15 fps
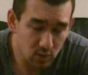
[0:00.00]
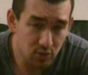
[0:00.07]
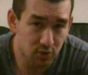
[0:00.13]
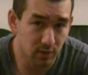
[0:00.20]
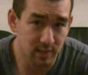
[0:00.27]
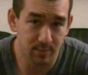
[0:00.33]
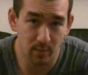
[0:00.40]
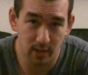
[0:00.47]

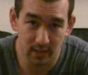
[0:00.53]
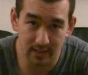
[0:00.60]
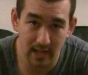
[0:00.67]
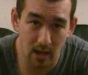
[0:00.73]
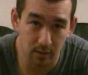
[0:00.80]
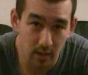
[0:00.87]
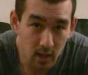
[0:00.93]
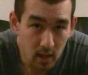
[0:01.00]
So let's break it
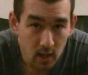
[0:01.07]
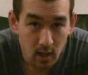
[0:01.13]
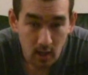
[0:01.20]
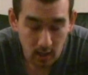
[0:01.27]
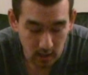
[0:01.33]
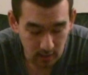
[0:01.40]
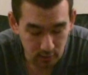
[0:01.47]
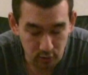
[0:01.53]
down.
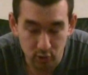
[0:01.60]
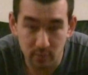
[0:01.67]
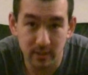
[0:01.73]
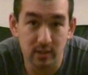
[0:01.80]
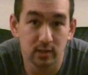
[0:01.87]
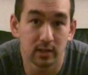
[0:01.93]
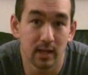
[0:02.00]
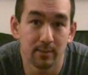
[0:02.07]

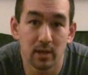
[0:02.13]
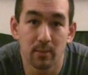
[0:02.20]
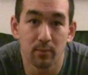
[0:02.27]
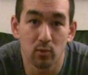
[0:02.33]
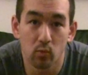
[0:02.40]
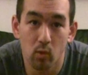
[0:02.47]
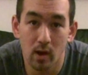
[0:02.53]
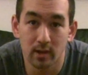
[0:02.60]
Glutamine claim
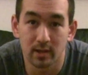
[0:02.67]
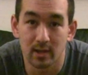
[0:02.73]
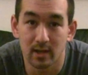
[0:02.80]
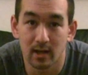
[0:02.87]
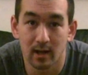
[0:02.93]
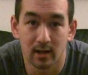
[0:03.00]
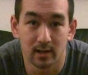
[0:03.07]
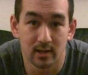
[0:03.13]
number one
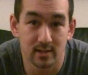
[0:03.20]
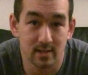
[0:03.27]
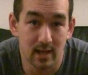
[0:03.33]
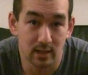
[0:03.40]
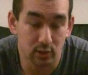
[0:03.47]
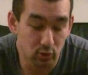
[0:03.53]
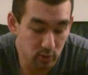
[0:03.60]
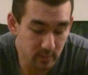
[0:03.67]
is
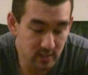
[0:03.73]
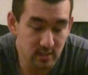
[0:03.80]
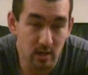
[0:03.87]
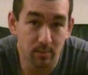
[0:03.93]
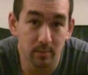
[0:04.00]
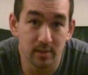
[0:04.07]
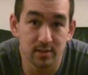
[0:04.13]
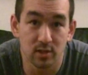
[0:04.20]
that glutamine
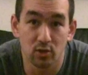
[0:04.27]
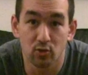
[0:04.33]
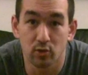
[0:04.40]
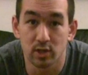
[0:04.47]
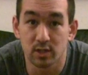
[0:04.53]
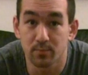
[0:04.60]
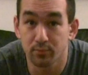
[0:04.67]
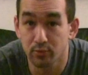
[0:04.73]
supplements
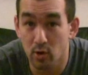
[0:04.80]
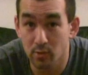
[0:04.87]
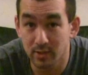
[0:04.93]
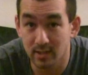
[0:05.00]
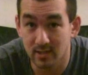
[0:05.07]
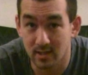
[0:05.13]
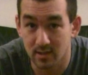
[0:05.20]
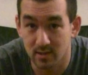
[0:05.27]
increase
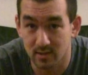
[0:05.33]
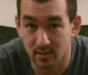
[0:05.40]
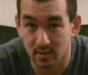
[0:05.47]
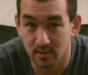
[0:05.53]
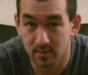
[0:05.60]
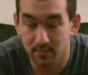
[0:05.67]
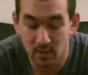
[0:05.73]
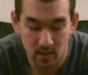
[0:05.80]
protein
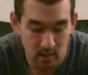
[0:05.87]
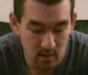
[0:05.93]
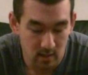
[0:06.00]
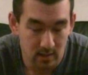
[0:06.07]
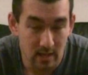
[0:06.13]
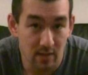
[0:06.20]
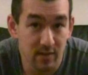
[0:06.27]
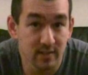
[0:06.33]
synthesis.
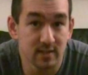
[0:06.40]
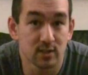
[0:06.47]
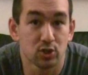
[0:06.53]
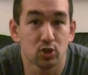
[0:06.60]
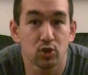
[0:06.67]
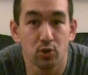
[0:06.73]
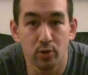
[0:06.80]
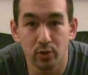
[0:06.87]
Now this
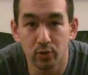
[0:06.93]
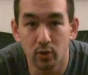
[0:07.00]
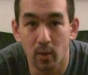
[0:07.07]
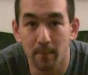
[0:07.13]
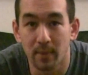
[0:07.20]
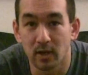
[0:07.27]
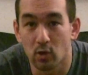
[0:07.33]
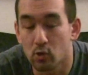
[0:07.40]
is
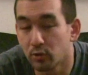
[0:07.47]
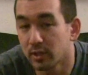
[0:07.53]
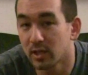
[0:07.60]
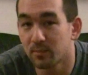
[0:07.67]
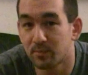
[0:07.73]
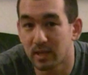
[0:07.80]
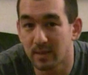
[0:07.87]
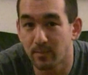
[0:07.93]
true, but only
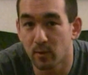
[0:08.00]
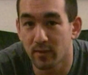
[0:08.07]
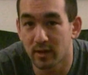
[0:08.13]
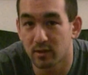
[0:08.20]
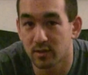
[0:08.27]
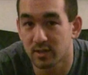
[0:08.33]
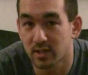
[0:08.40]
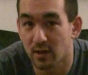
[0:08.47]
in people
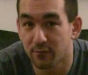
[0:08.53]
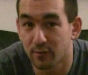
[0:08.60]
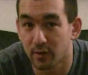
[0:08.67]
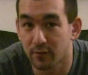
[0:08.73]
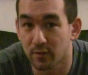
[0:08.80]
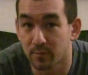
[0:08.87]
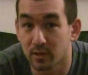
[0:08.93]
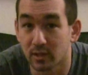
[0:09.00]
that are
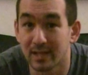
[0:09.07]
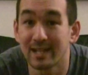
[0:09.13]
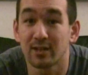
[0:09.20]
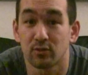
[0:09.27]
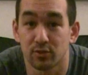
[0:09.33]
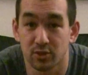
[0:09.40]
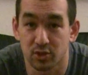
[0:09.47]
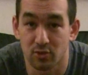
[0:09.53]
suffering from
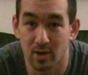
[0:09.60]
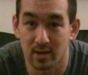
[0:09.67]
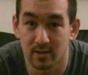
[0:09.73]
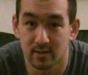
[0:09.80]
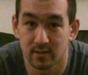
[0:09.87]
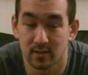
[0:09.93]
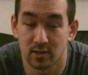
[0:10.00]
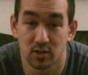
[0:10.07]
clinical
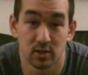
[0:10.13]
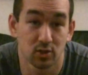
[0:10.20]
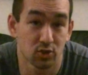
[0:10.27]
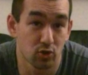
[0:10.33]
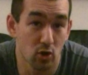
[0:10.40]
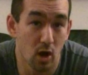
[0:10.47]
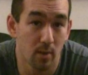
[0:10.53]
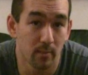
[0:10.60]
stress, such as
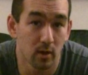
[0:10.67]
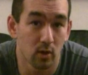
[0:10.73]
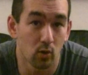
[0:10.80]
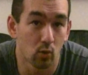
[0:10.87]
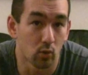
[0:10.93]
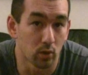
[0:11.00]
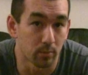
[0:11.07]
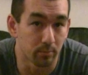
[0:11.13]

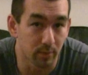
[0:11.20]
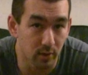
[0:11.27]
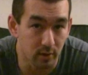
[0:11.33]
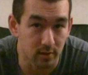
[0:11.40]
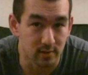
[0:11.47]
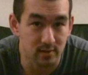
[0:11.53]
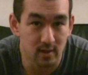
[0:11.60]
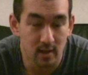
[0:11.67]
trauma or
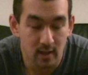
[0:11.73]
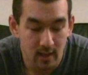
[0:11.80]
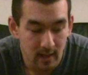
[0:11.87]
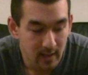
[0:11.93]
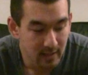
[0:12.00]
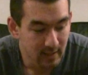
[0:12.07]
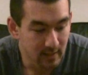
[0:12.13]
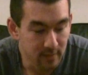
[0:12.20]
burns.
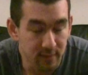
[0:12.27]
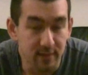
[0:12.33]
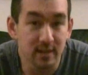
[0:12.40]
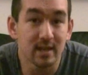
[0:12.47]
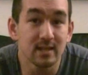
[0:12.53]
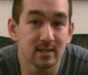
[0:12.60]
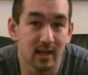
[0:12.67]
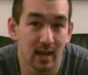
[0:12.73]
In
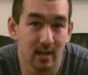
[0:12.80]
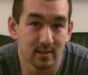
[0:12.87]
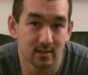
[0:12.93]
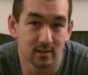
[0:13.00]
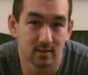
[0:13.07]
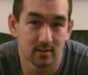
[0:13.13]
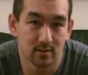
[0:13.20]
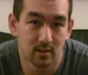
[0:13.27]
these
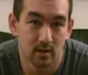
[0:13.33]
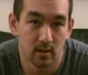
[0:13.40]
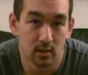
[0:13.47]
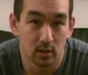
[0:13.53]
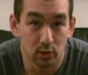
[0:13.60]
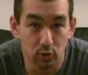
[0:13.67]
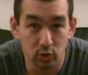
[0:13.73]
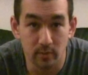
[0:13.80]
cases,
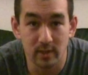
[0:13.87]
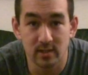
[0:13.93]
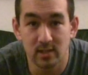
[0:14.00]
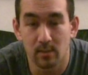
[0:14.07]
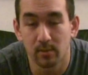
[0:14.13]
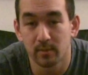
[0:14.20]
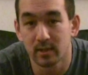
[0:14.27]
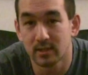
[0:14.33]
glutamine
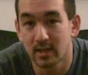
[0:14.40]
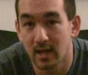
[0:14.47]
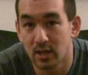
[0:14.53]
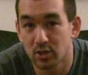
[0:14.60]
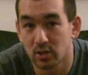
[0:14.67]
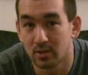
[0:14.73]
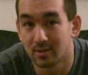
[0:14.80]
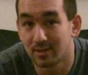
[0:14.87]

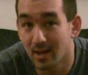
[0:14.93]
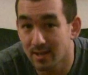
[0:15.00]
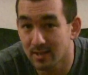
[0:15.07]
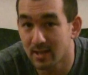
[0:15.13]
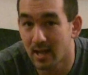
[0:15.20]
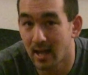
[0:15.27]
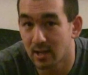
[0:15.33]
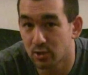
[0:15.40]
supplementation does
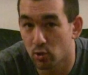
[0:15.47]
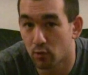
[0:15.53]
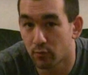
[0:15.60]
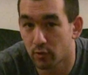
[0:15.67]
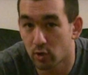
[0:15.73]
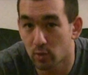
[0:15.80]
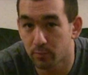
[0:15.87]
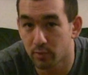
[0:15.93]
enhance
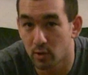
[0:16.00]
overall